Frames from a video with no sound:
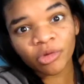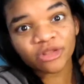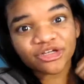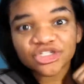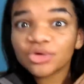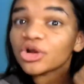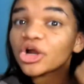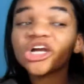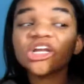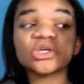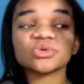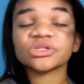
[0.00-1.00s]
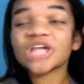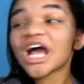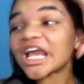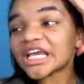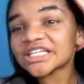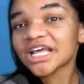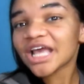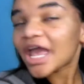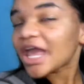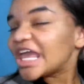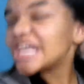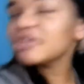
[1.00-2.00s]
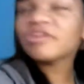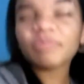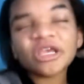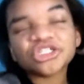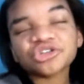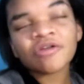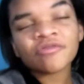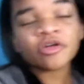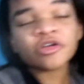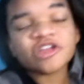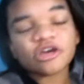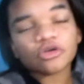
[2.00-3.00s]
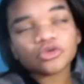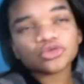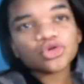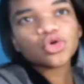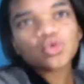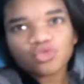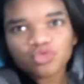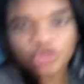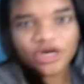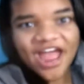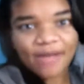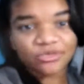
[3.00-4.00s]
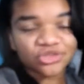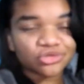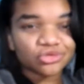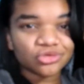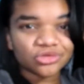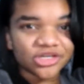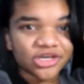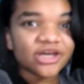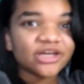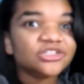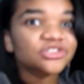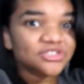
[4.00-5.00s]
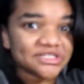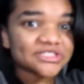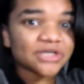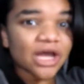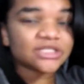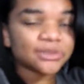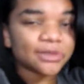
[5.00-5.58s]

went there too, and her nails were nice. And the picture of her nails were absolutely disgusting.